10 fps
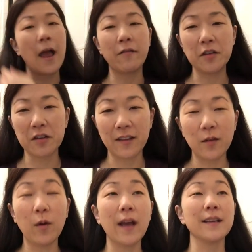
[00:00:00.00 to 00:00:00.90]
I haven't tried
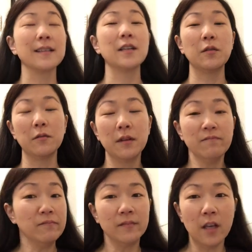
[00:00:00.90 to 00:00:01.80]
the wet because I don't
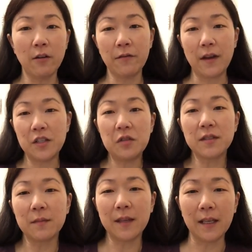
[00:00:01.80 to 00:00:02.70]
know if I do
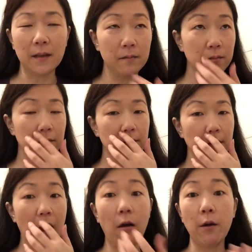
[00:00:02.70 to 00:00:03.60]
something
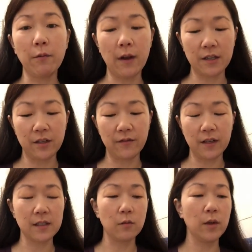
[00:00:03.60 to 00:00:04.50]
how I would actually
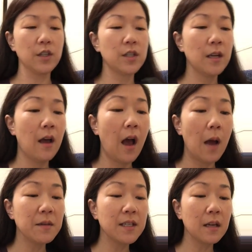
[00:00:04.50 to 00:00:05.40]
fix it, which
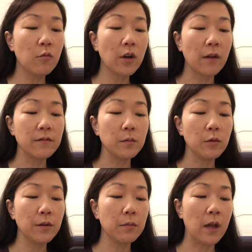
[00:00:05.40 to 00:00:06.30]
I'm just getting more
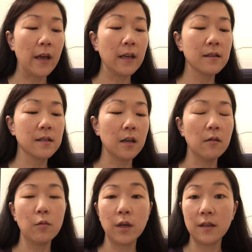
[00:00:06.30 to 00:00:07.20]
comfortable with applying it.
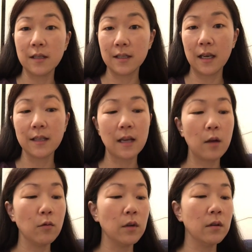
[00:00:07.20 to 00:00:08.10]
So one of these days
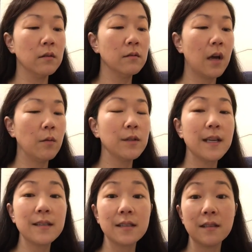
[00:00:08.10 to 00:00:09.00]
I will, I will
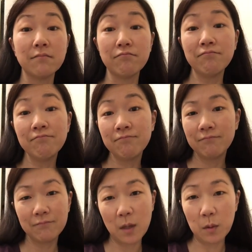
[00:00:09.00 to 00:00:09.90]
test it and
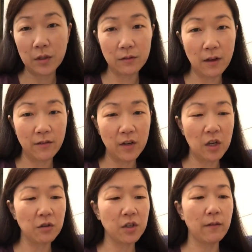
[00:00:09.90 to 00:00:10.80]
maybe I'll do another
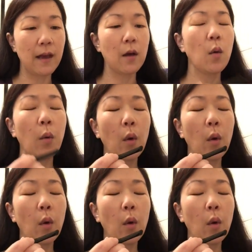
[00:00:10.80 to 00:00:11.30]
video showing that.